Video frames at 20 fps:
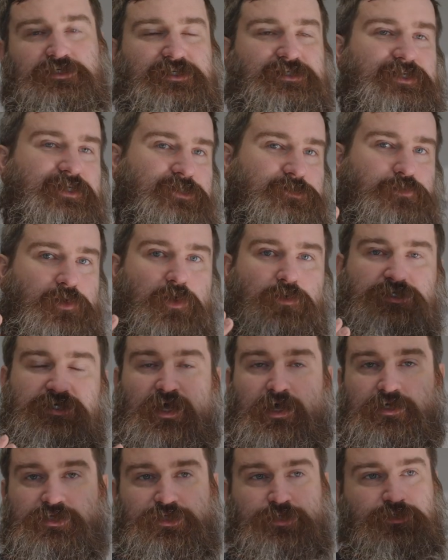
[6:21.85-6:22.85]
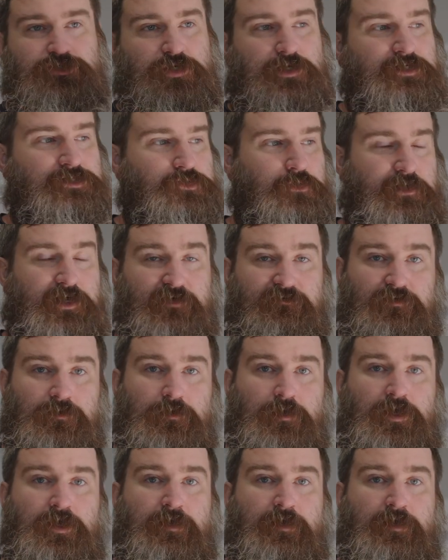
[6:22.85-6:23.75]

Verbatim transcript: It contains protons, neutrons, or whatever.